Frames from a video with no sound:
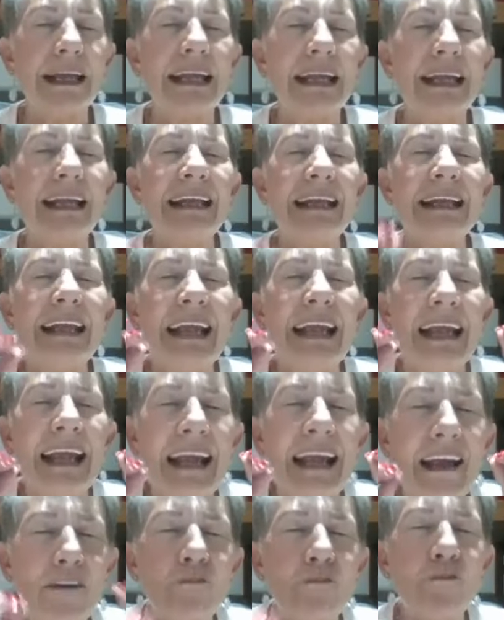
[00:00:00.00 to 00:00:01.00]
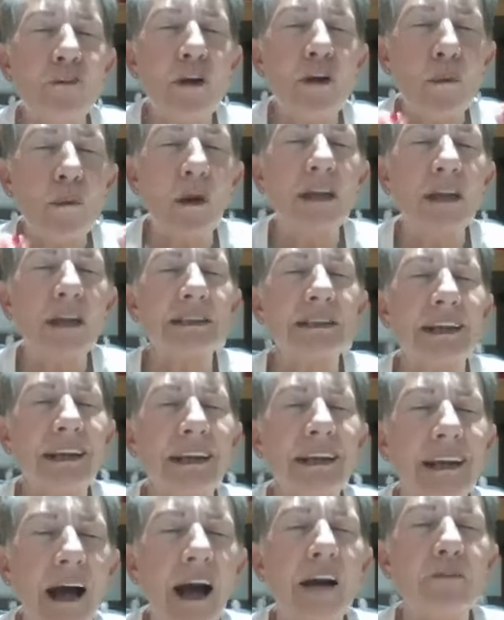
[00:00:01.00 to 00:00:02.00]
in everyone's
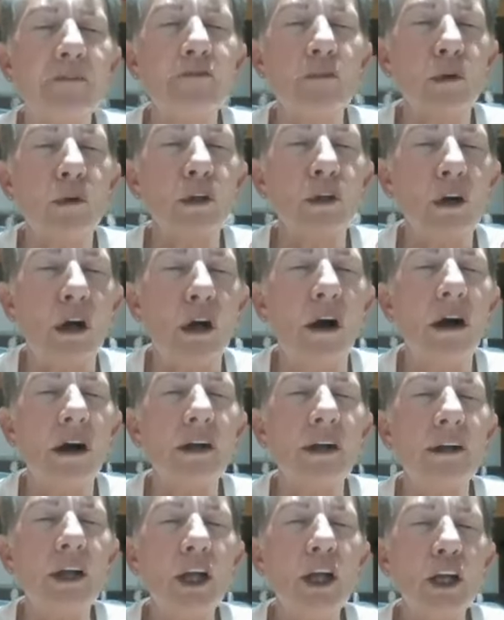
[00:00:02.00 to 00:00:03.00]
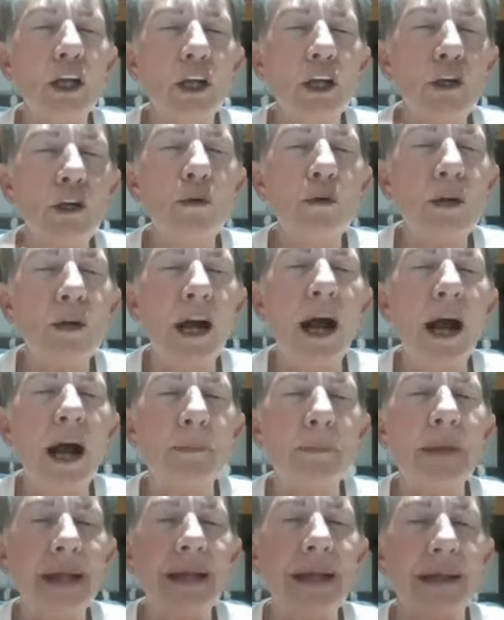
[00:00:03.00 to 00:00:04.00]
life, Lord God. You
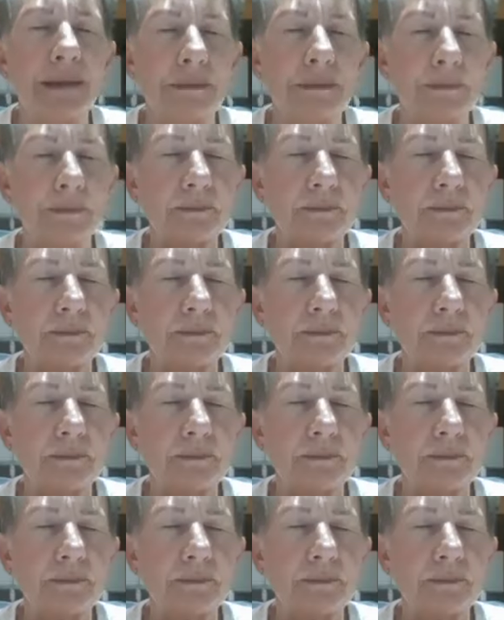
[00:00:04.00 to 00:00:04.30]
come in